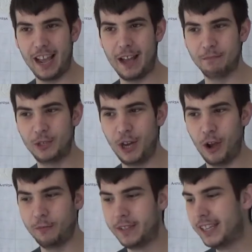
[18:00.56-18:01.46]
happens. You
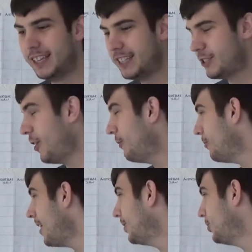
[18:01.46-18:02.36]
know, so
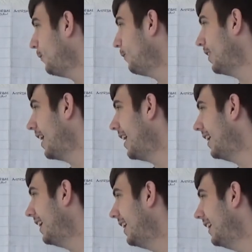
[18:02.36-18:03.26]
really chuffed with
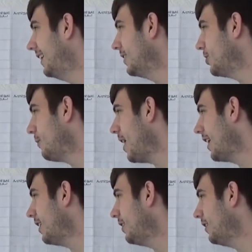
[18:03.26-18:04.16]
that. Uh, so
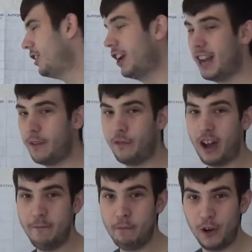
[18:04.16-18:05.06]
Raikkonen, you can have
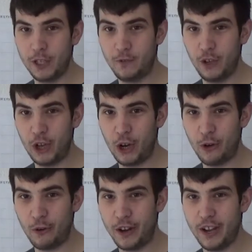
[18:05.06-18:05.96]
five points for
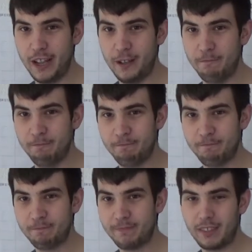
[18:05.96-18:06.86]
your, um,
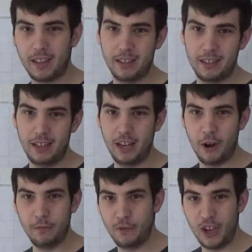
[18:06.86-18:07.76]
you
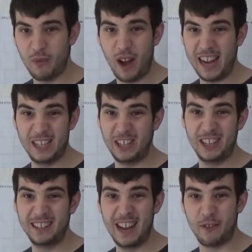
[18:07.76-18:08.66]
know, for your race
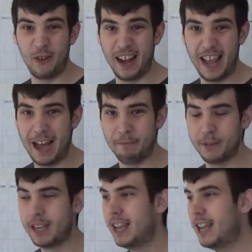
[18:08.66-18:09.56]
that never really
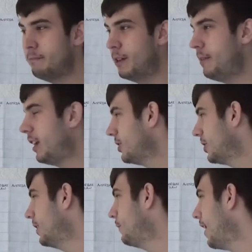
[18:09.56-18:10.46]
happened, but because
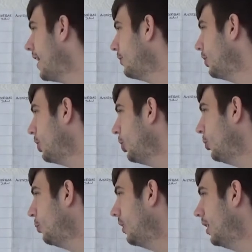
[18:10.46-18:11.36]
of the fact that
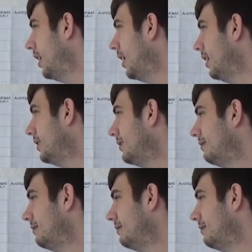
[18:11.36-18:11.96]
you uh,